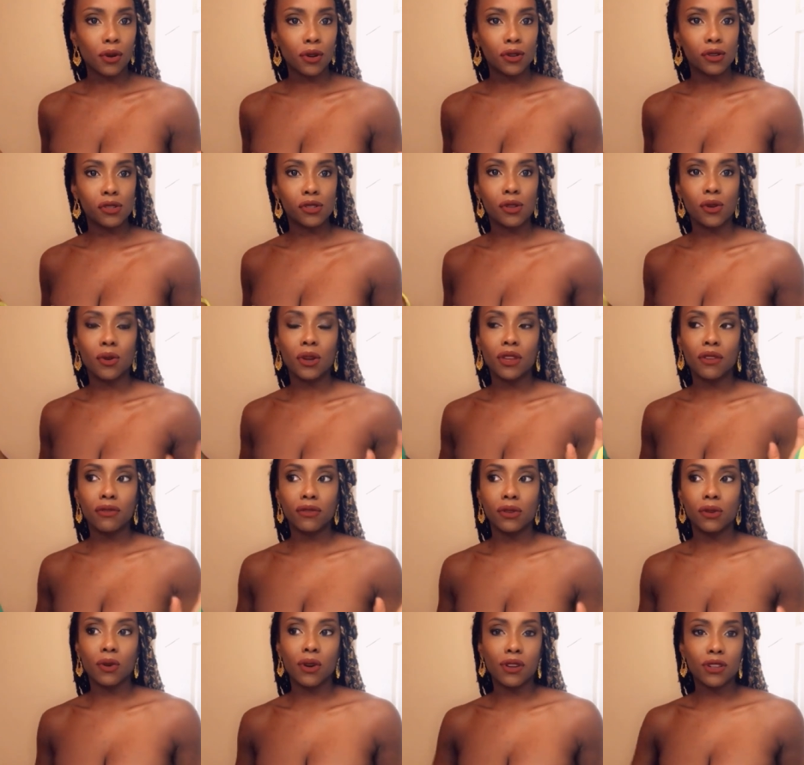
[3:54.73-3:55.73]
So if you
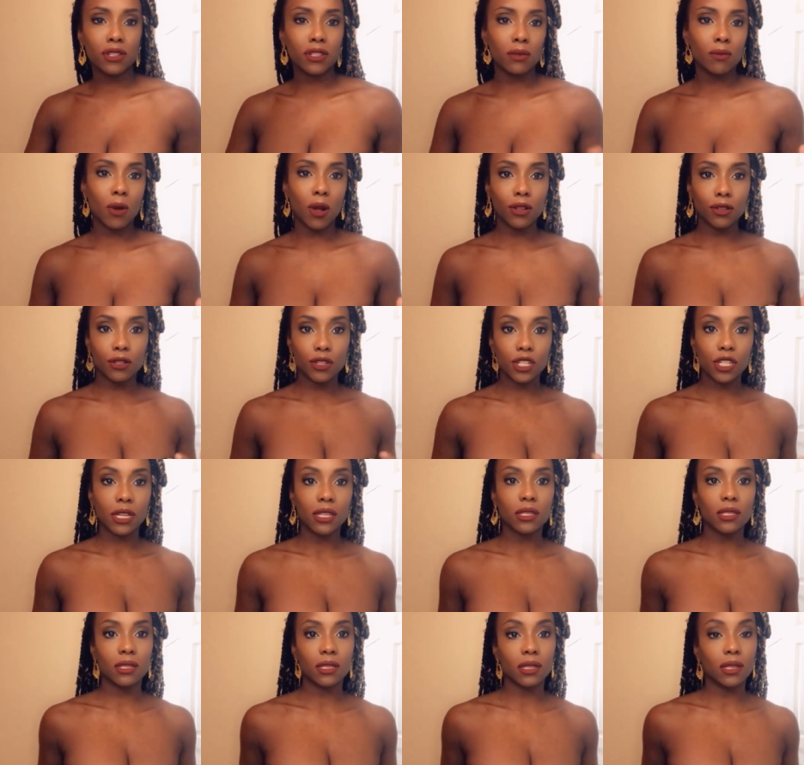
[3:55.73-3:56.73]
are a smaller
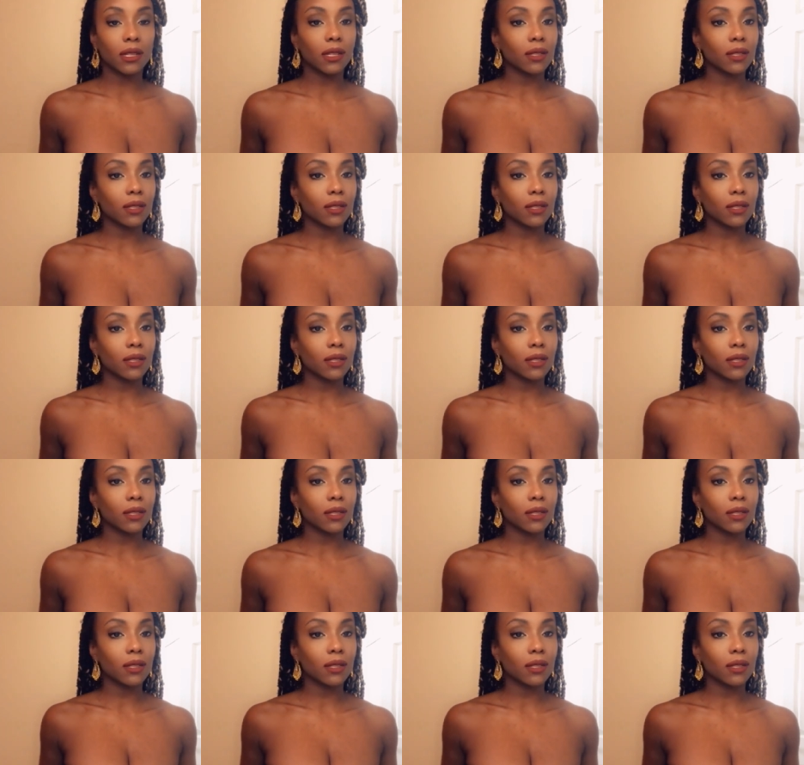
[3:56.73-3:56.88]
chested